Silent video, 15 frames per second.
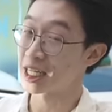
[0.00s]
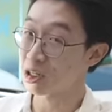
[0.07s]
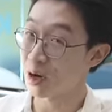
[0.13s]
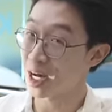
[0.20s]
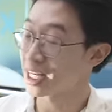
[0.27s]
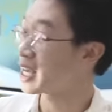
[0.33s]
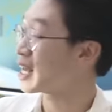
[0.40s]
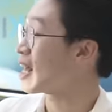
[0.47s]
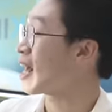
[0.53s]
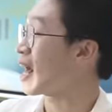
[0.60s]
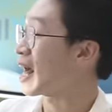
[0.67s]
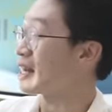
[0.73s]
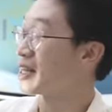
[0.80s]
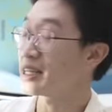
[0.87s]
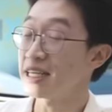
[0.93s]
Tiguan,
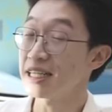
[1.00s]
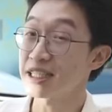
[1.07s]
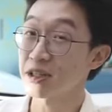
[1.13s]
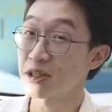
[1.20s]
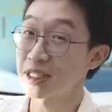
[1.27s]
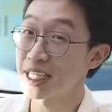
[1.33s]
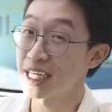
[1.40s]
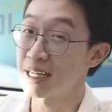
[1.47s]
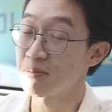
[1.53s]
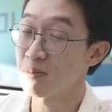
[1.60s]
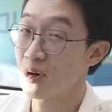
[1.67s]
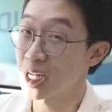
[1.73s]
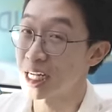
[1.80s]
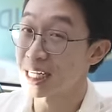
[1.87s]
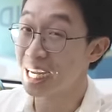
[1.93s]
and these contain
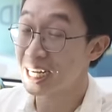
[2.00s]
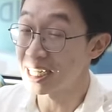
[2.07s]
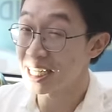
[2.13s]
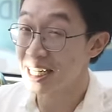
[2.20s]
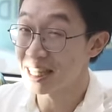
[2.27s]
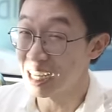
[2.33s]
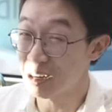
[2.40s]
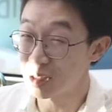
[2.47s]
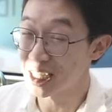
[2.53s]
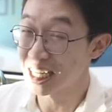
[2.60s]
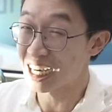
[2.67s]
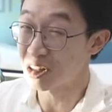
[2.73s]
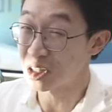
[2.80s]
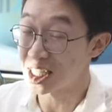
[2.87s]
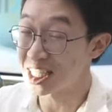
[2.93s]
more than 19,000
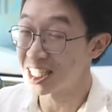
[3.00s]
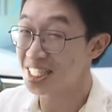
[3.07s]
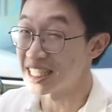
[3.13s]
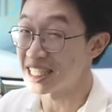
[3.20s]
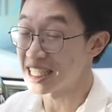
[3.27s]
LEDs